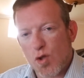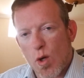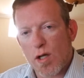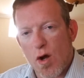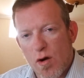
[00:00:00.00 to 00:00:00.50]

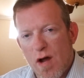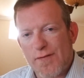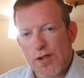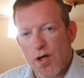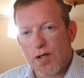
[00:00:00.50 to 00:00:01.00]
your loan
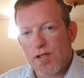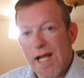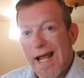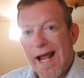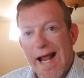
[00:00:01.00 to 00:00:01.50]
officers
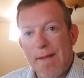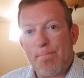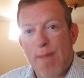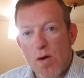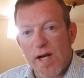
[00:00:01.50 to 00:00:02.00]
a
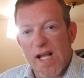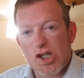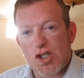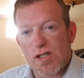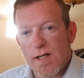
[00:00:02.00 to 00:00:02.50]

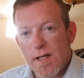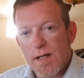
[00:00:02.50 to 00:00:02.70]
bonus